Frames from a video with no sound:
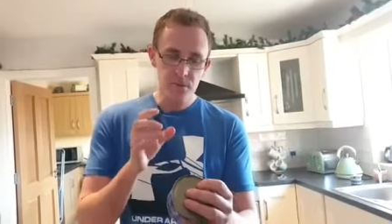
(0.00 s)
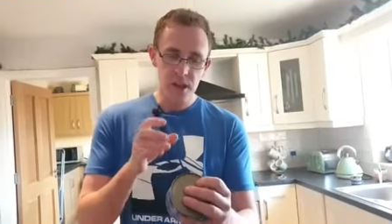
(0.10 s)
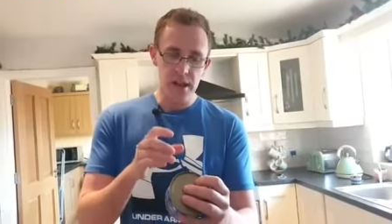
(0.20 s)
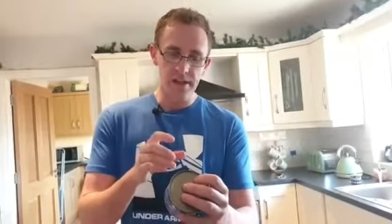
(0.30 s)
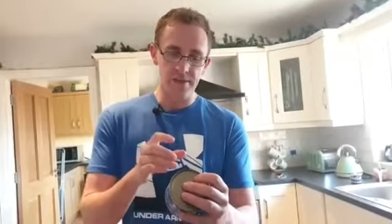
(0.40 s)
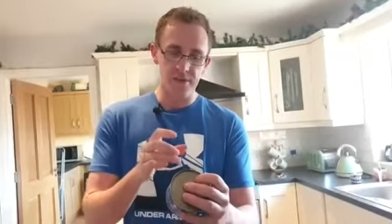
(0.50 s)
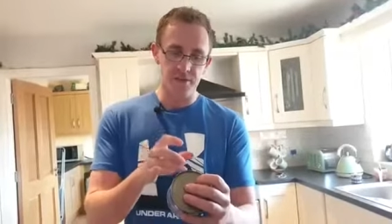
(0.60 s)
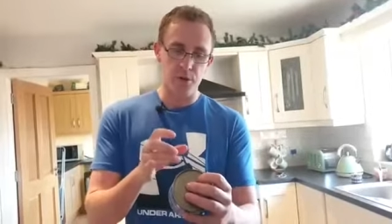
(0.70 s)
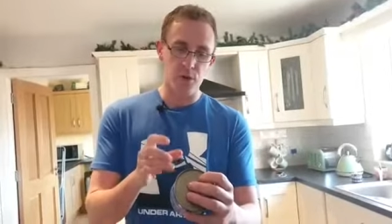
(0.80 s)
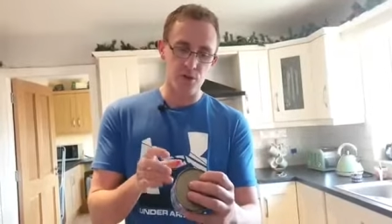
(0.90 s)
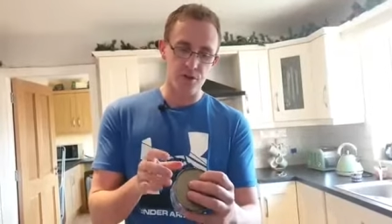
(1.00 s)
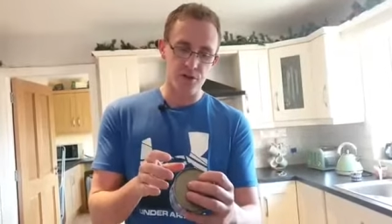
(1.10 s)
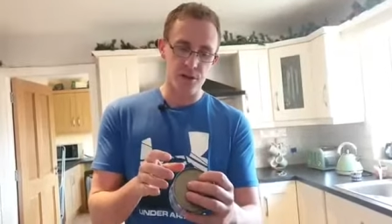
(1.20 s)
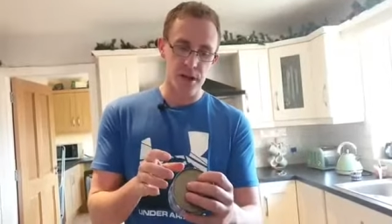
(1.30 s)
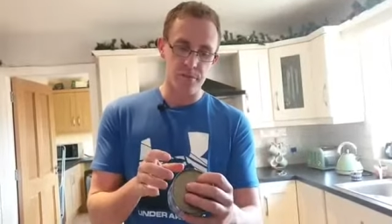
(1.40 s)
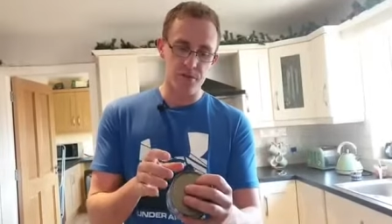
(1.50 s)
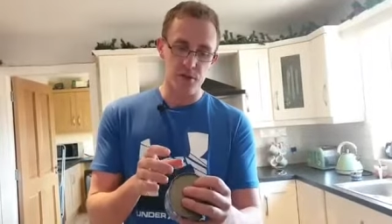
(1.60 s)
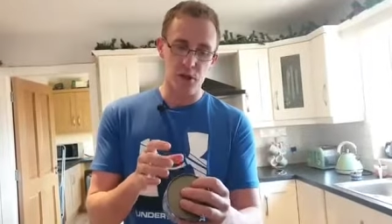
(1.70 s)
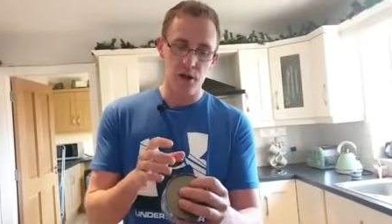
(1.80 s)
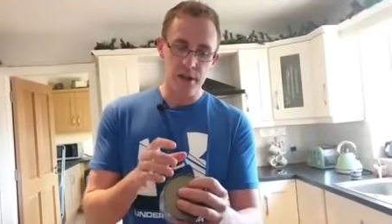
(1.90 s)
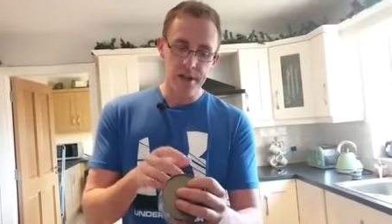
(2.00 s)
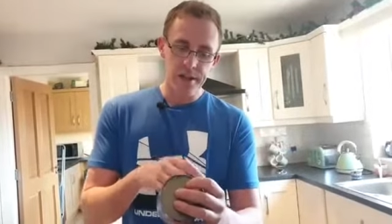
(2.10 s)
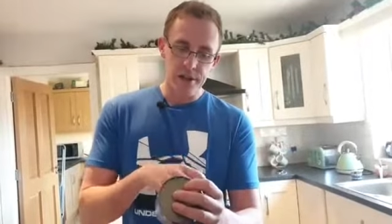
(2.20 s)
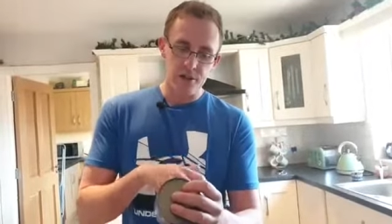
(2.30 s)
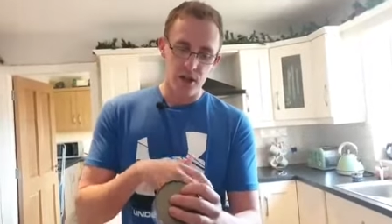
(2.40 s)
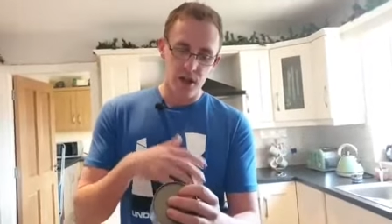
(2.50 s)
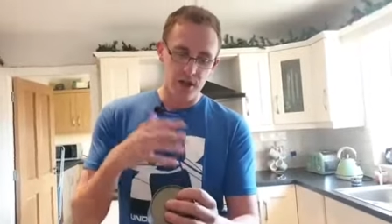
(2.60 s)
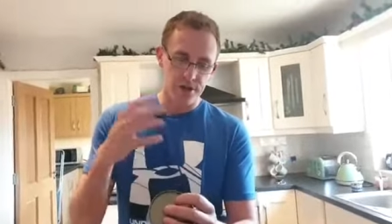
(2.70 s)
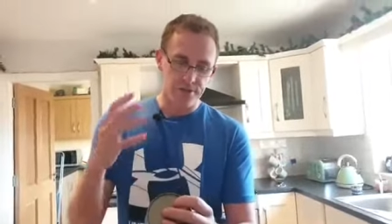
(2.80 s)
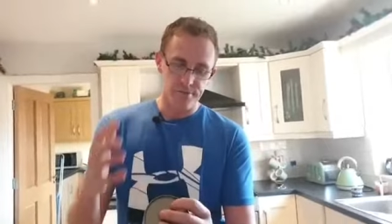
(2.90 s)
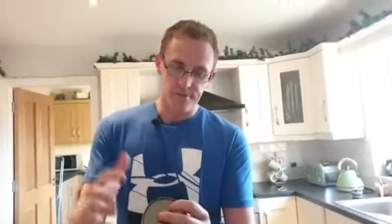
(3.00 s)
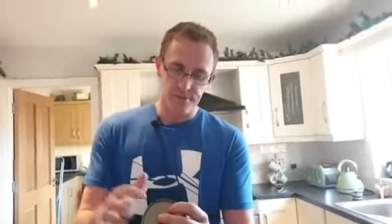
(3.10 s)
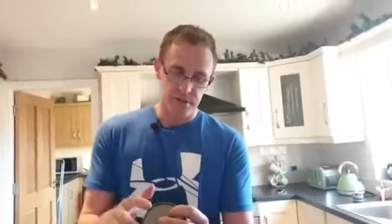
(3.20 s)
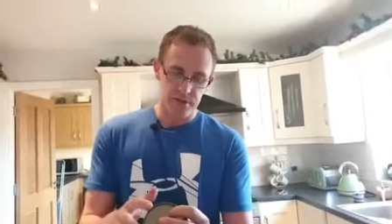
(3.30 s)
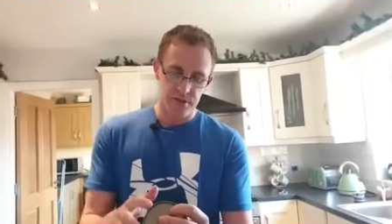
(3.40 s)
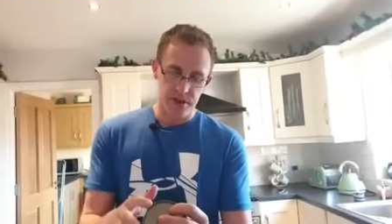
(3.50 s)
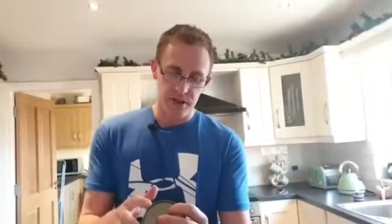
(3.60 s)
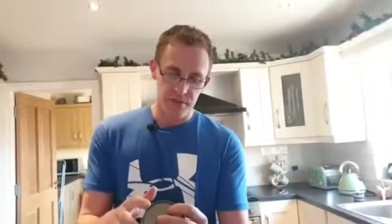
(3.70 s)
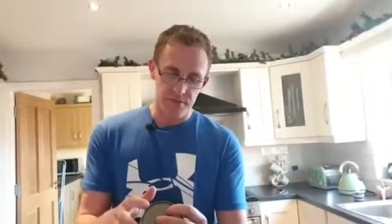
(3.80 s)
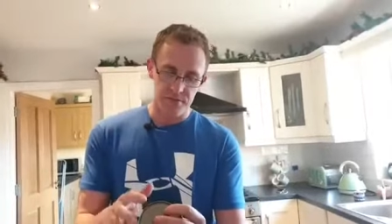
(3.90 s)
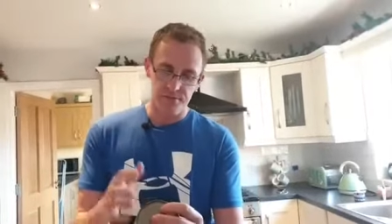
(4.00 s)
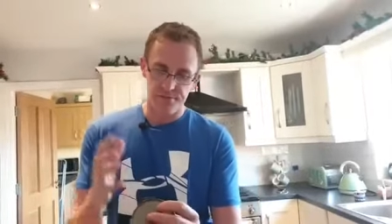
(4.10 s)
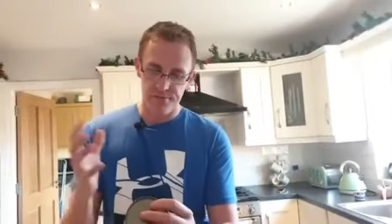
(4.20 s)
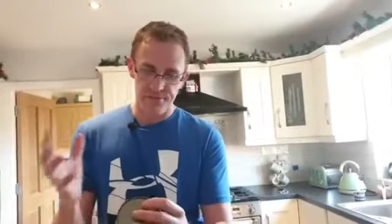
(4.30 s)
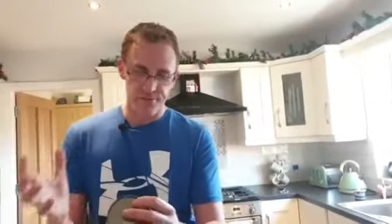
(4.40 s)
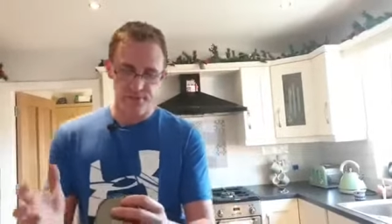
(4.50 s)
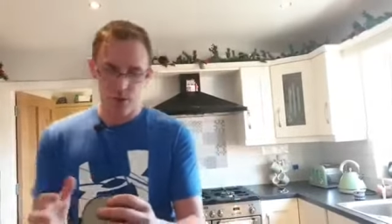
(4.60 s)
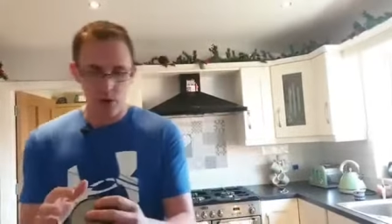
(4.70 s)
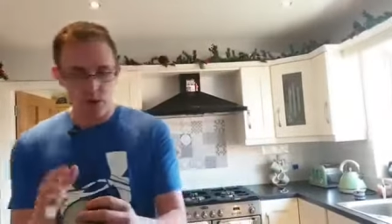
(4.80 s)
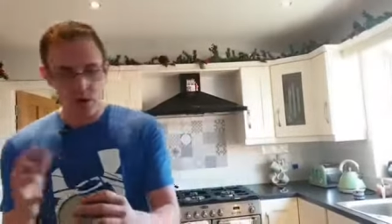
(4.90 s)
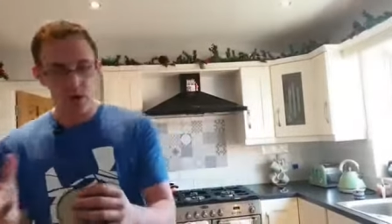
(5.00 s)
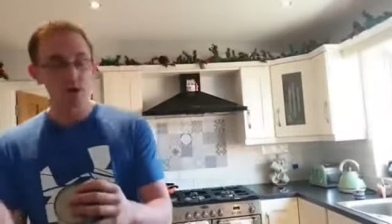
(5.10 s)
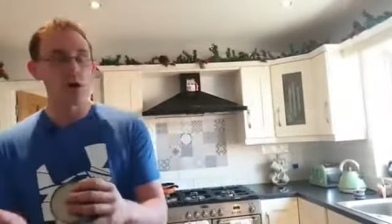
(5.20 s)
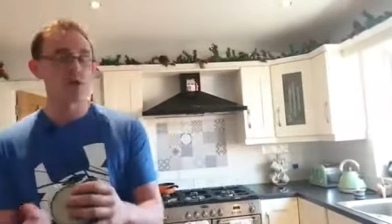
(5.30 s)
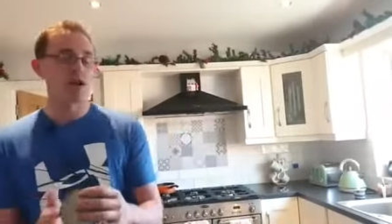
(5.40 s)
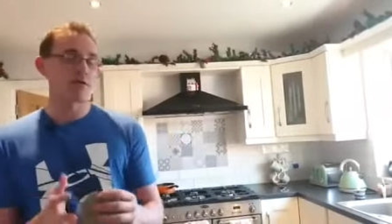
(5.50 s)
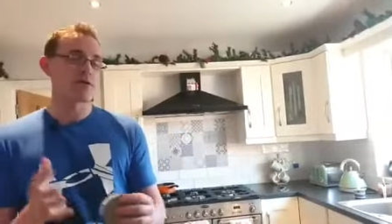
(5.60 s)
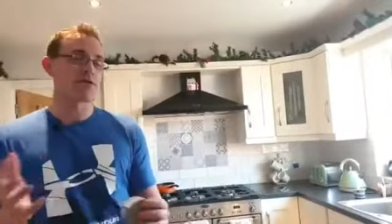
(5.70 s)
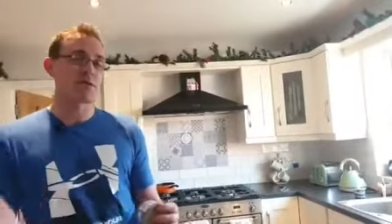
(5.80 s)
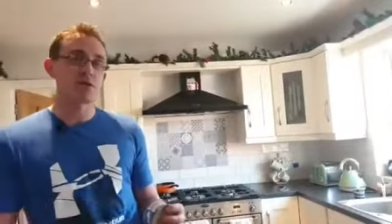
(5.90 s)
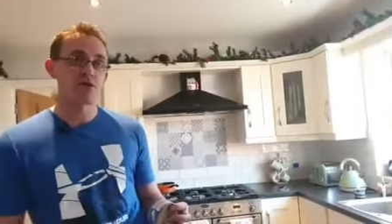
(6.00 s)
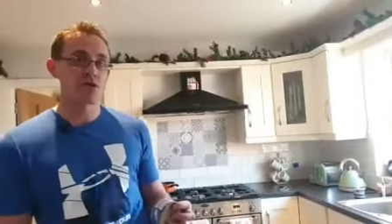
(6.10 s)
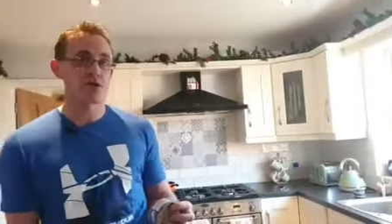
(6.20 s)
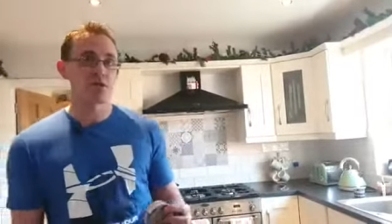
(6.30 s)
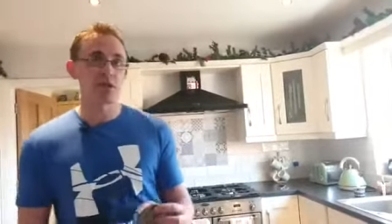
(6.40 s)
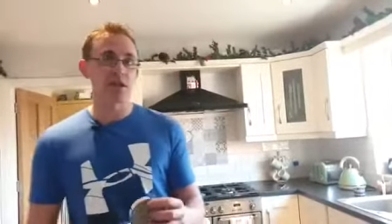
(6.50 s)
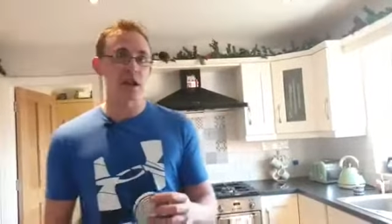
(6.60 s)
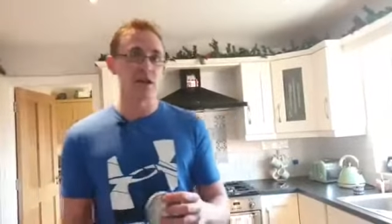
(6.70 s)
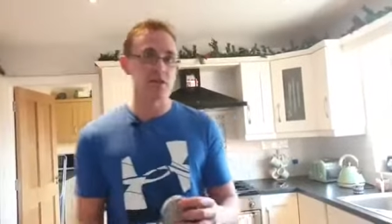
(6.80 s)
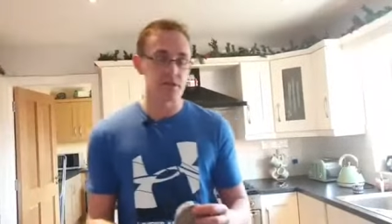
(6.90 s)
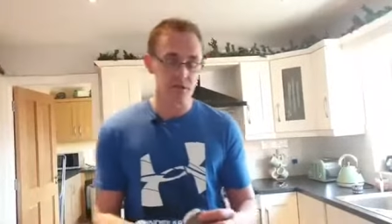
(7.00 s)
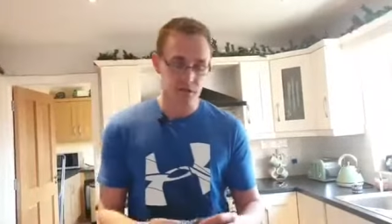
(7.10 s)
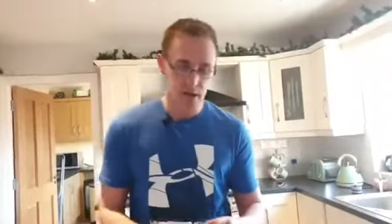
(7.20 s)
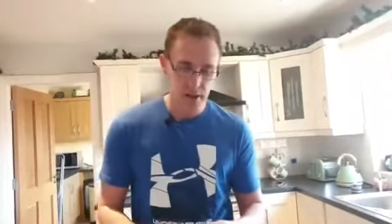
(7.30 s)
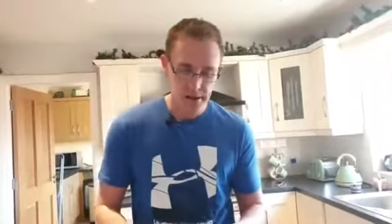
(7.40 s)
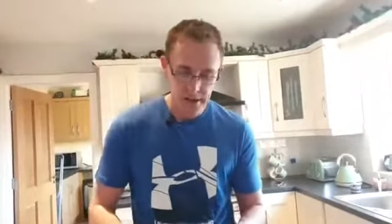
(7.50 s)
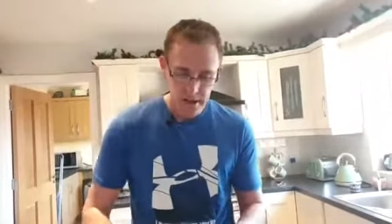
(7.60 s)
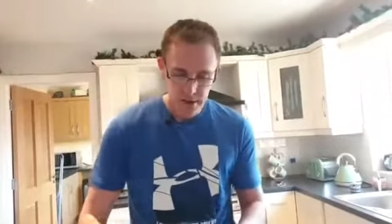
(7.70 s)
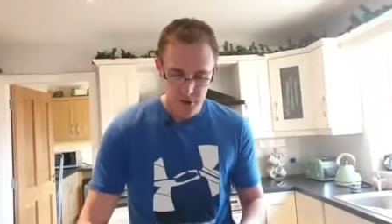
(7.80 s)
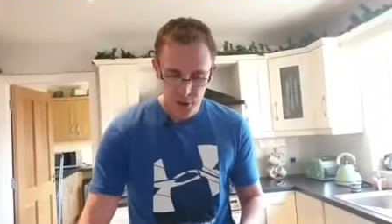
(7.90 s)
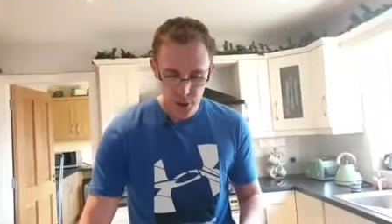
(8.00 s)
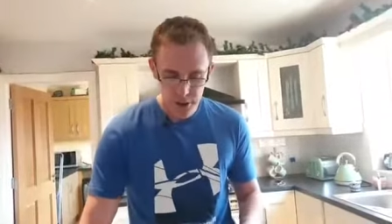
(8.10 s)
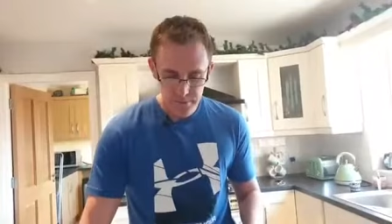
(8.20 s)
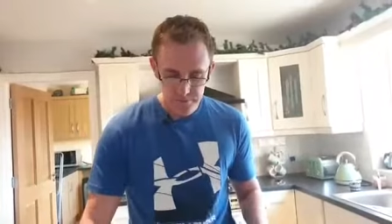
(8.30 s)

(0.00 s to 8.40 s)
and this is per 100 grams. So you're talking, as I said, we'll round it off, we'll just say about 320 calories, okay? So